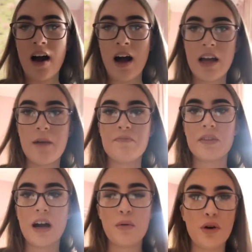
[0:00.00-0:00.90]
i am
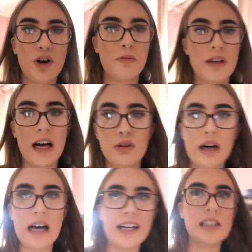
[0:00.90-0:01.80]
now home now
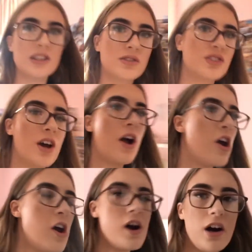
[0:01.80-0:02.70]
and
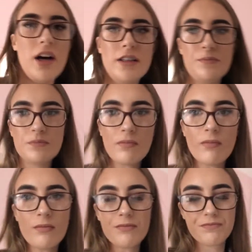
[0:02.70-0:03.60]

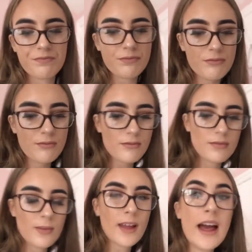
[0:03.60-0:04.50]
um
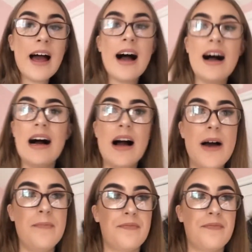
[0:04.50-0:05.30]
um